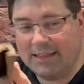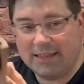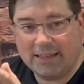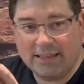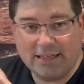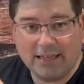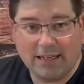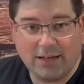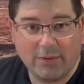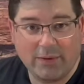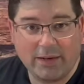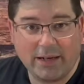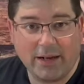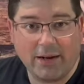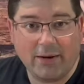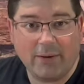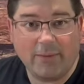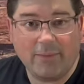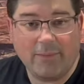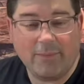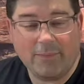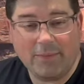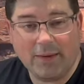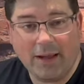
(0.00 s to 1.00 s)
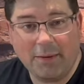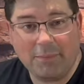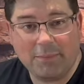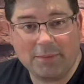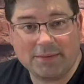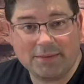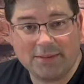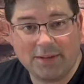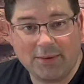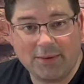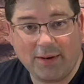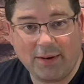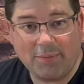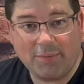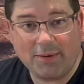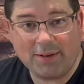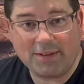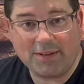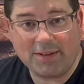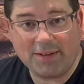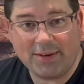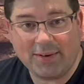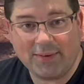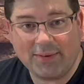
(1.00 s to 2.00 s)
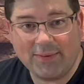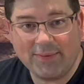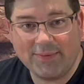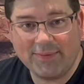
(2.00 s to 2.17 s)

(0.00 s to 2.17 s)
Here we go, episode number two.